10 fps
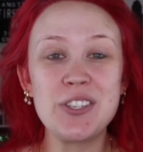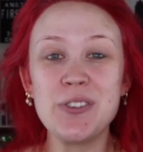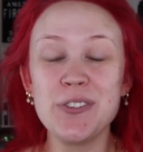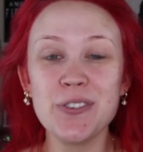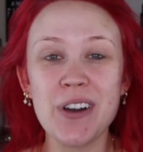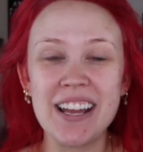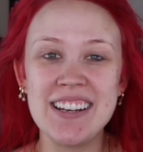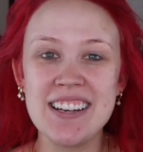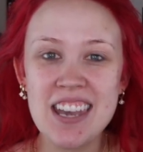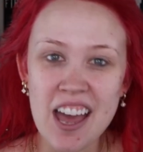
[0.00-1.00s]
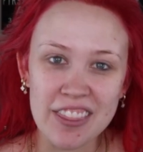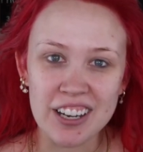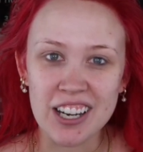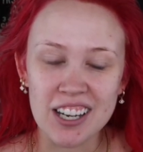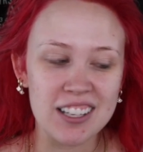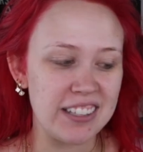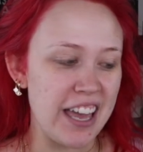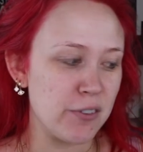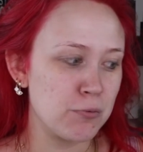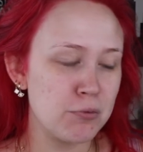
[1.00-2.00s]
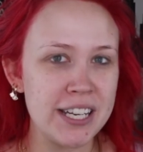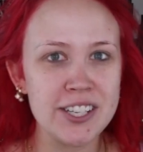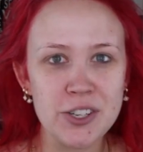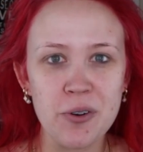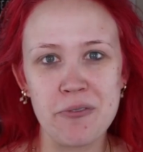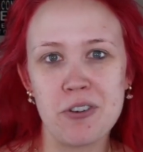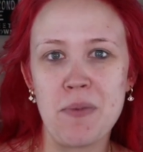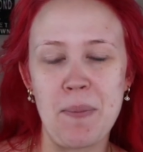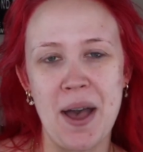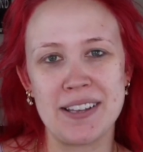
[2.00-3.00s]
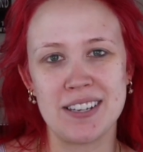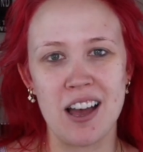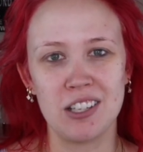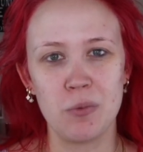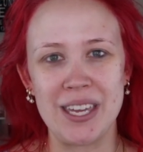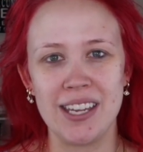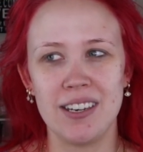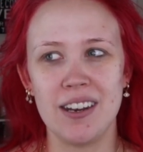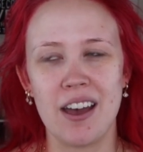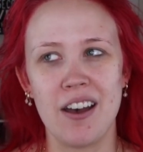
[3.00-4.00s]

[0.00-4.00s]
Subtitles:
to do another like redo of one of my past Halloween